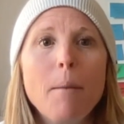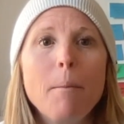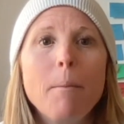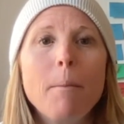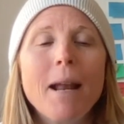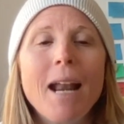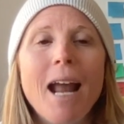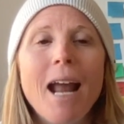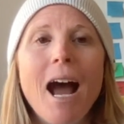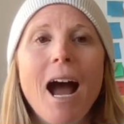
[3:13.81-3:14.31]

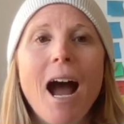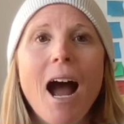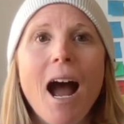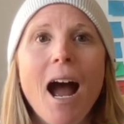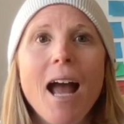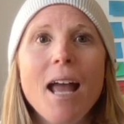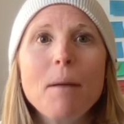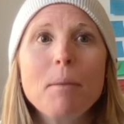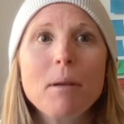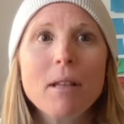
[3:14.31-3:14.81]
But
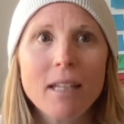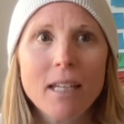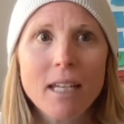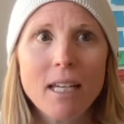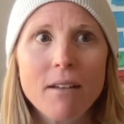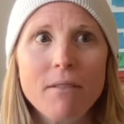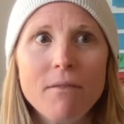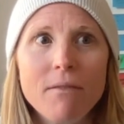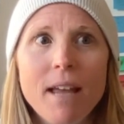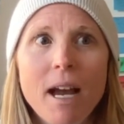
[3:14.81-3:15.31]
I
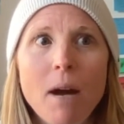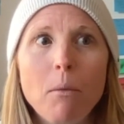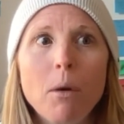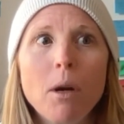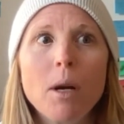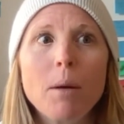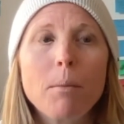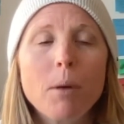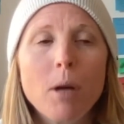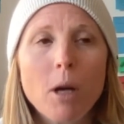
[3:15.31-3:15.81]
believe that
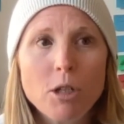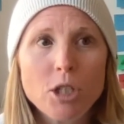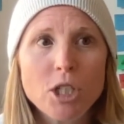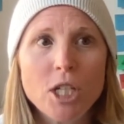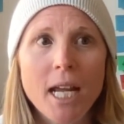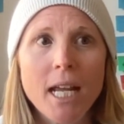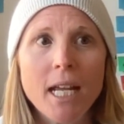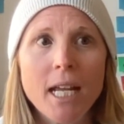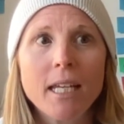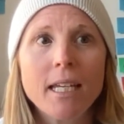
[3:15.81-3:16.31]
we're
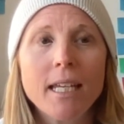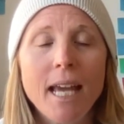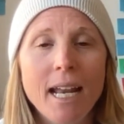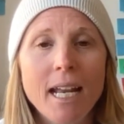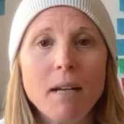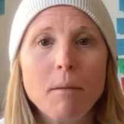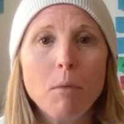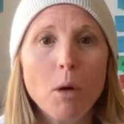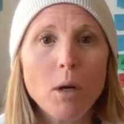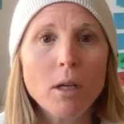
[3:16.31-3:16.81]
approaching
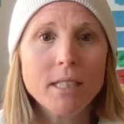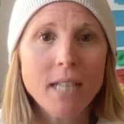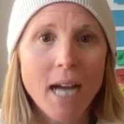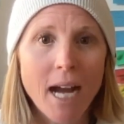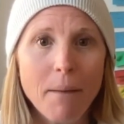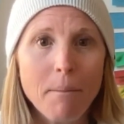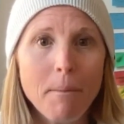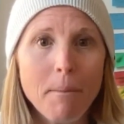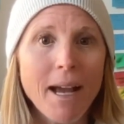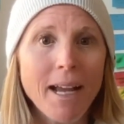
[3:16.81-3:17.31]
getting more
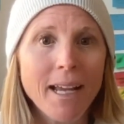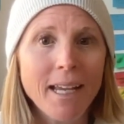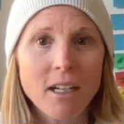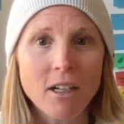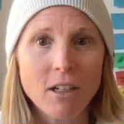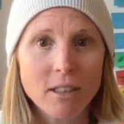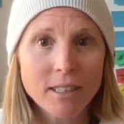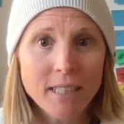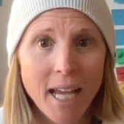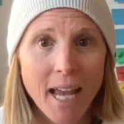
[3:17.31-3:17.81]
time back in
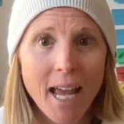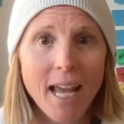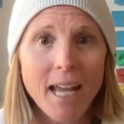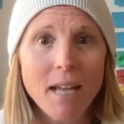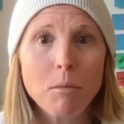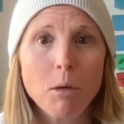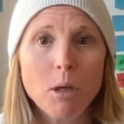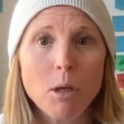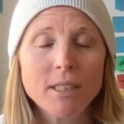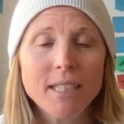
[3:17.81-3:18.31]
our day,
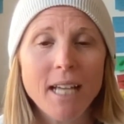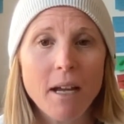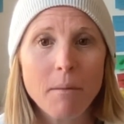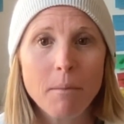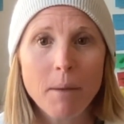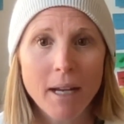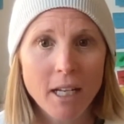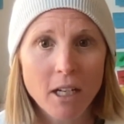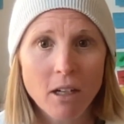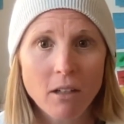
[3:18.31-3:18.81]
more time
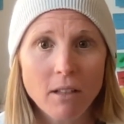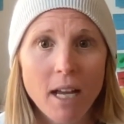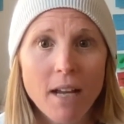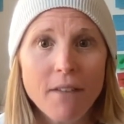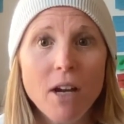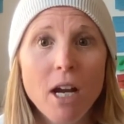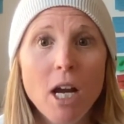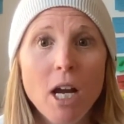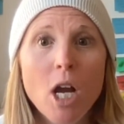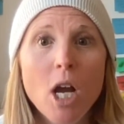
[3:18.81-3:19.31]
back in our life
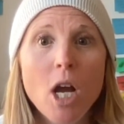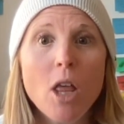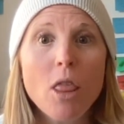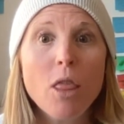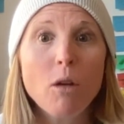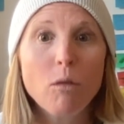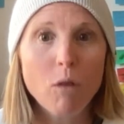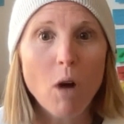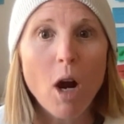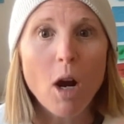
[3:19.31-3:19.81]

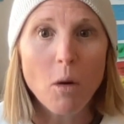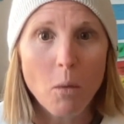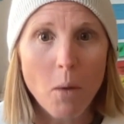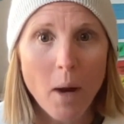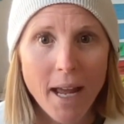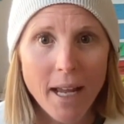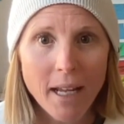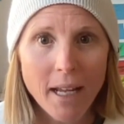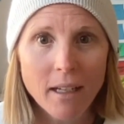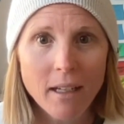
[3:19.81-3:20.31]
the wrong
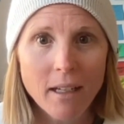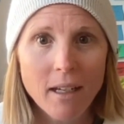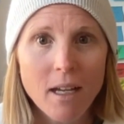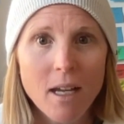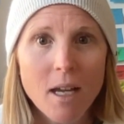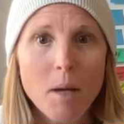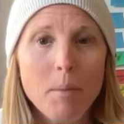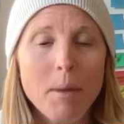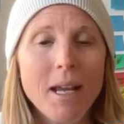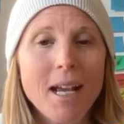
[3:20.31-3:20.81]
way
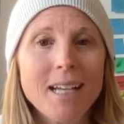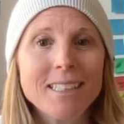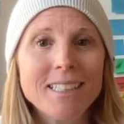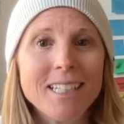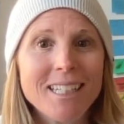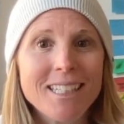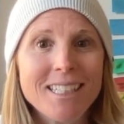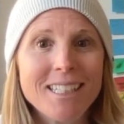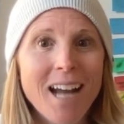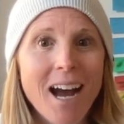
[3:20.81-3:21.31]
because
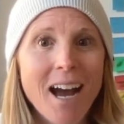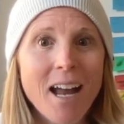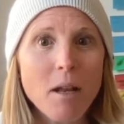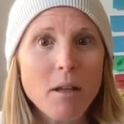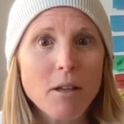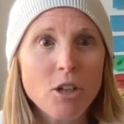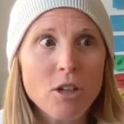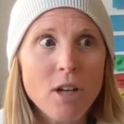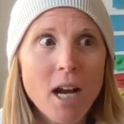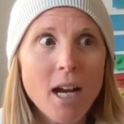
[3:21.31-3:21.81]
it's not,
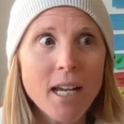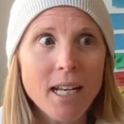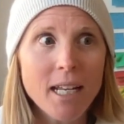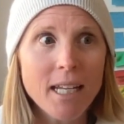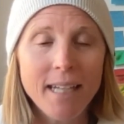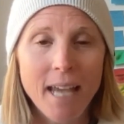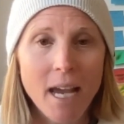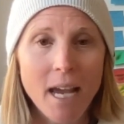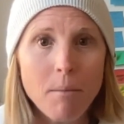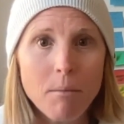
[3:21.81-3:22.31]
you're mm. not going to
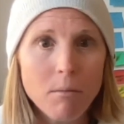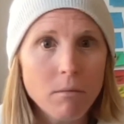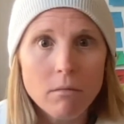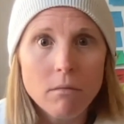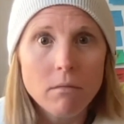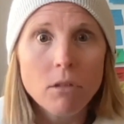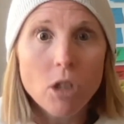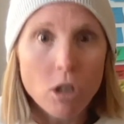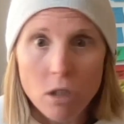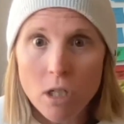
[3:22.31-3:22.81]
get,
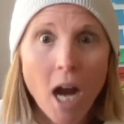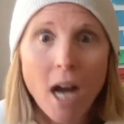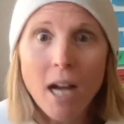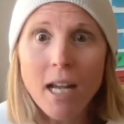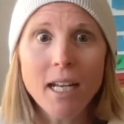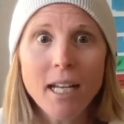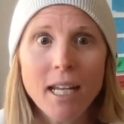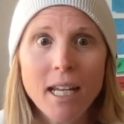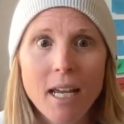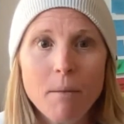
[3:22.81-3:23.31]
you're not
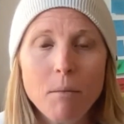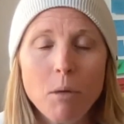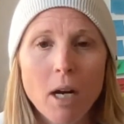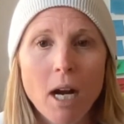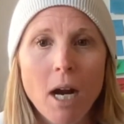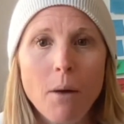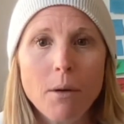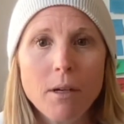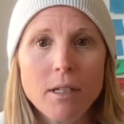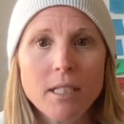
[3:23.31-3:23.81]
going to get more
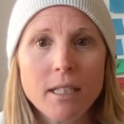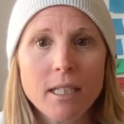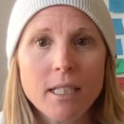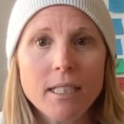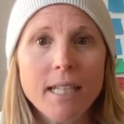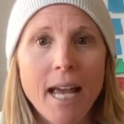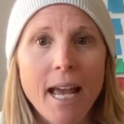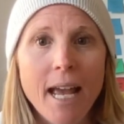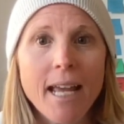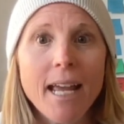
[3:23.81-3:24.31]
hours in the
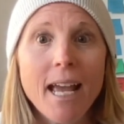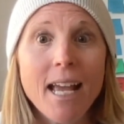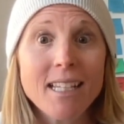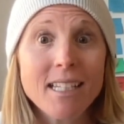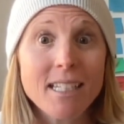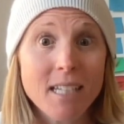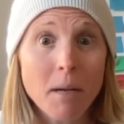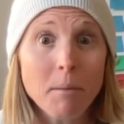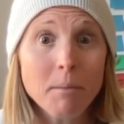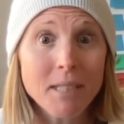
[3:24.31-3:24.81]
day. And
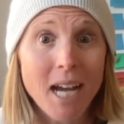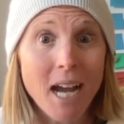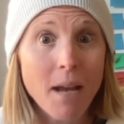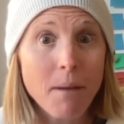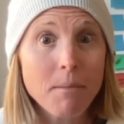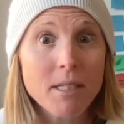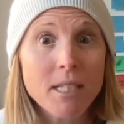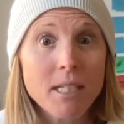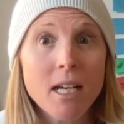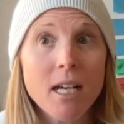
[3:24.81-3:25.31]

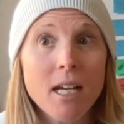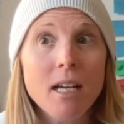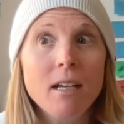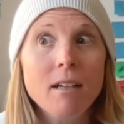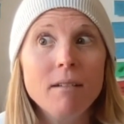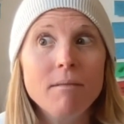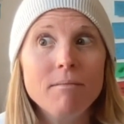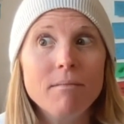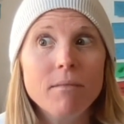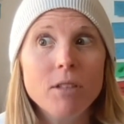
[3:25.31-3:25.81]
sometimes
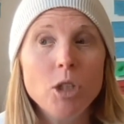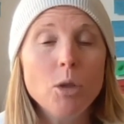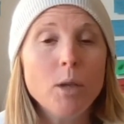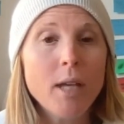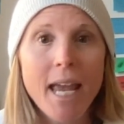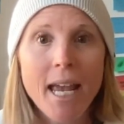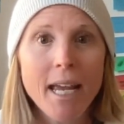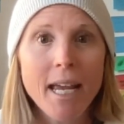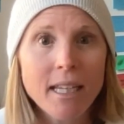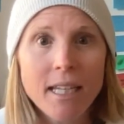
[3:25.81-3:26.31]
you
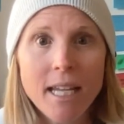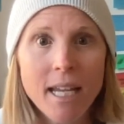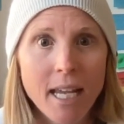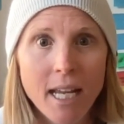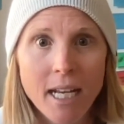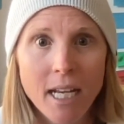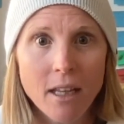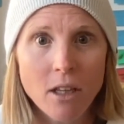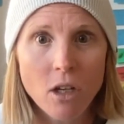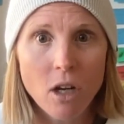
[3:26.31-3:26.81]
can't take
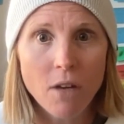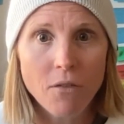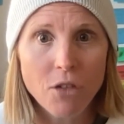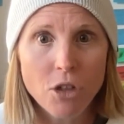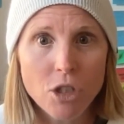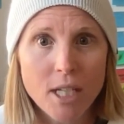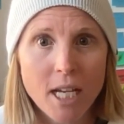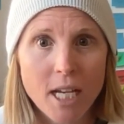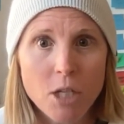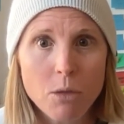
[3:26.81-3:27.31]
anything off your
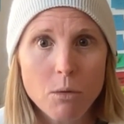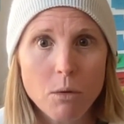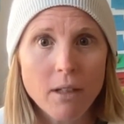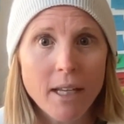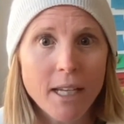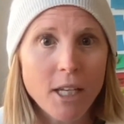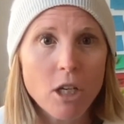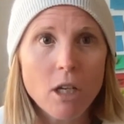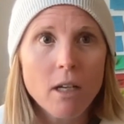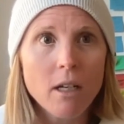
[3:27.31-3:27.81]
schedule. Like
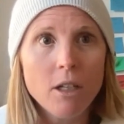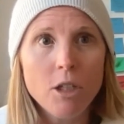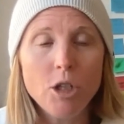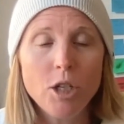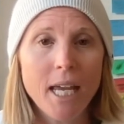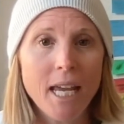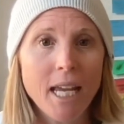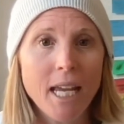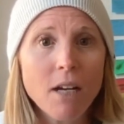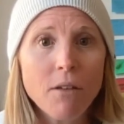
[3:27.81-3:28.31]
you
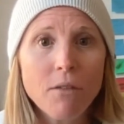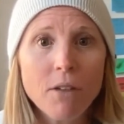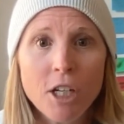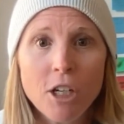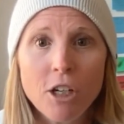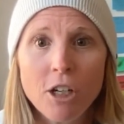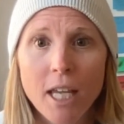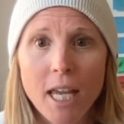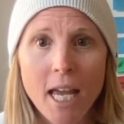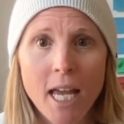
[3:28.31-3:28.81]
can't get rid of
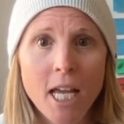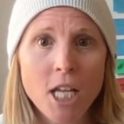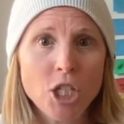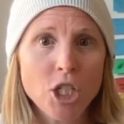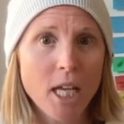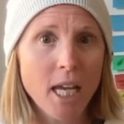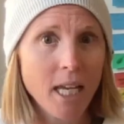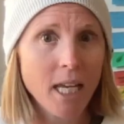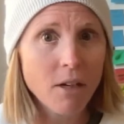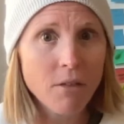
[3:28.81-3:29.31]
your kids, you
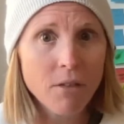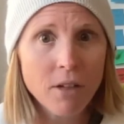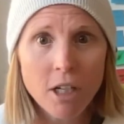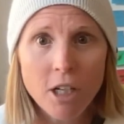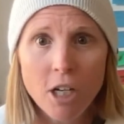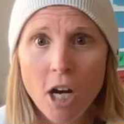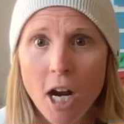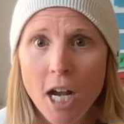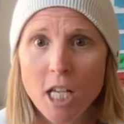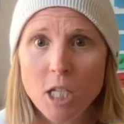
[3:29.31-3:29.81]
can't get rid of
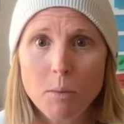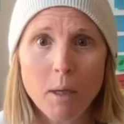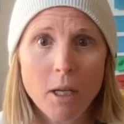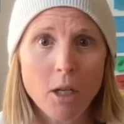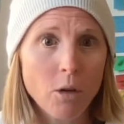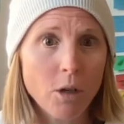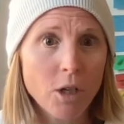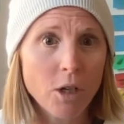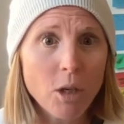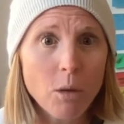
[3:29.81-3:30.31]
your
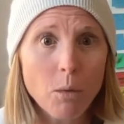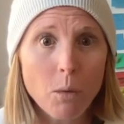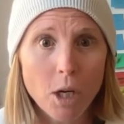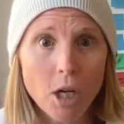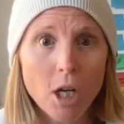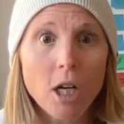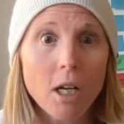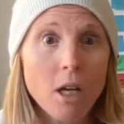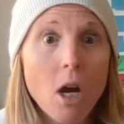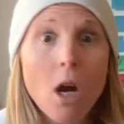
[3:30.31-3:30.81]
husband or your
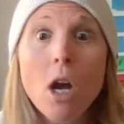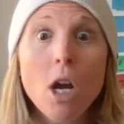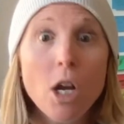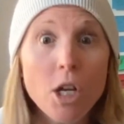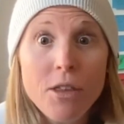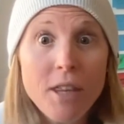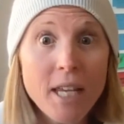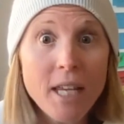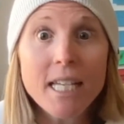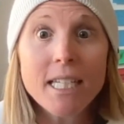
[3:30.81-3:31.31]
work.
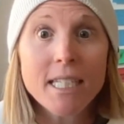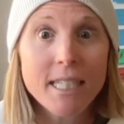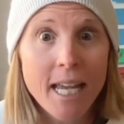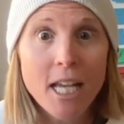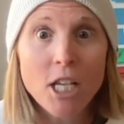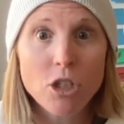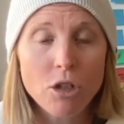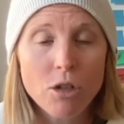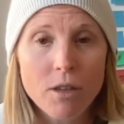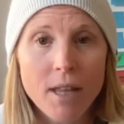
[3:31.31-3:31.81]
These
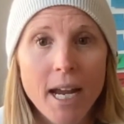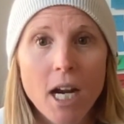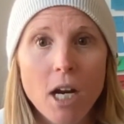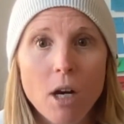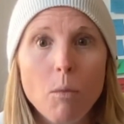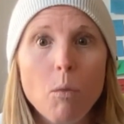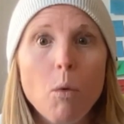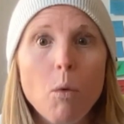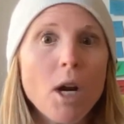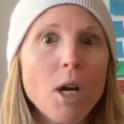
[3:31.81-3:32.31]
things are
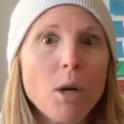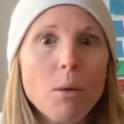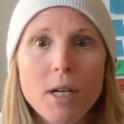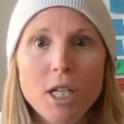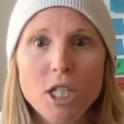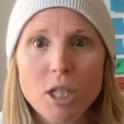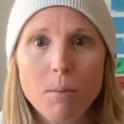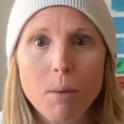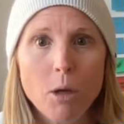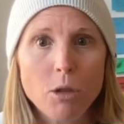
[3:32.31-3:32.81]
there. What are we
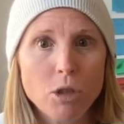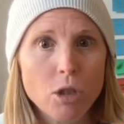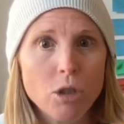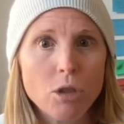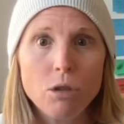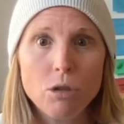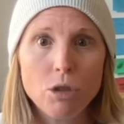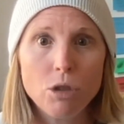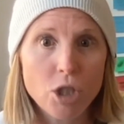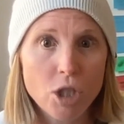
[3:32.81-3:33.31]
supposed to
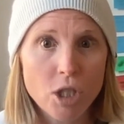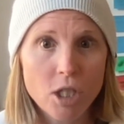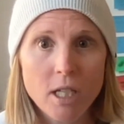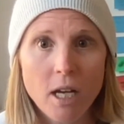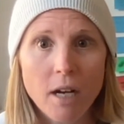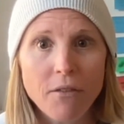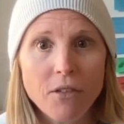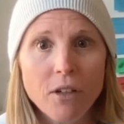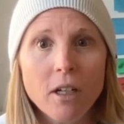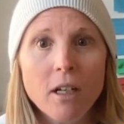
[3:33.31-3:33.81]
do? Just
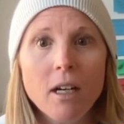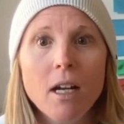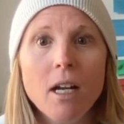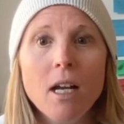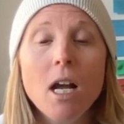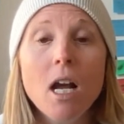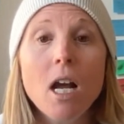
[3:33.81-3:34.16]
suffer?